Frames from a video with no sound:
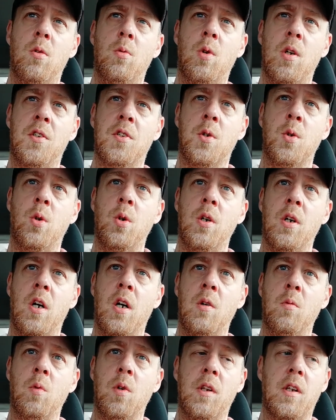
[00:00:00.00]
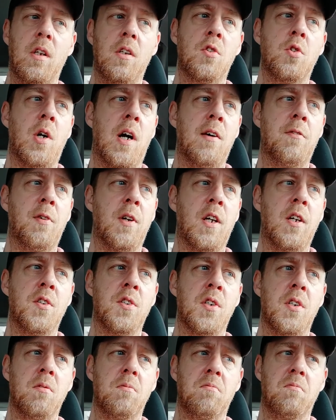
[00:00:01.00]
what's going on when the traffic
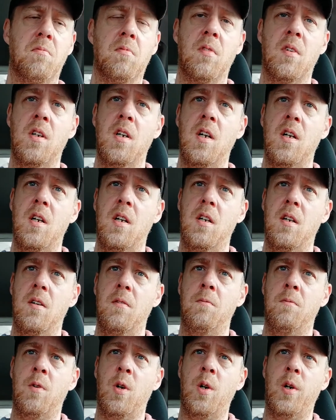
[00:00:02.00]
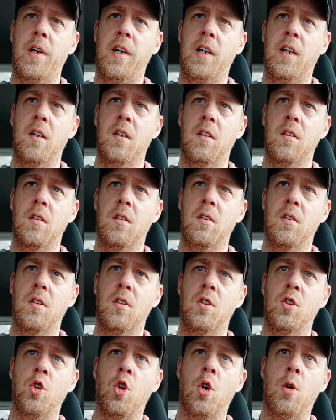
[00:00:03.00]
isn't very
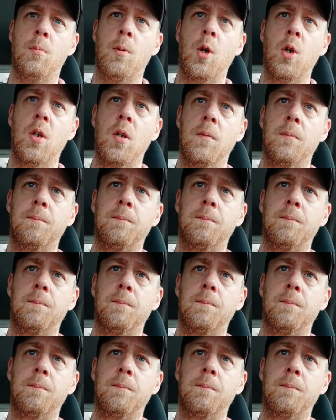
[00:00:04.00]
normal.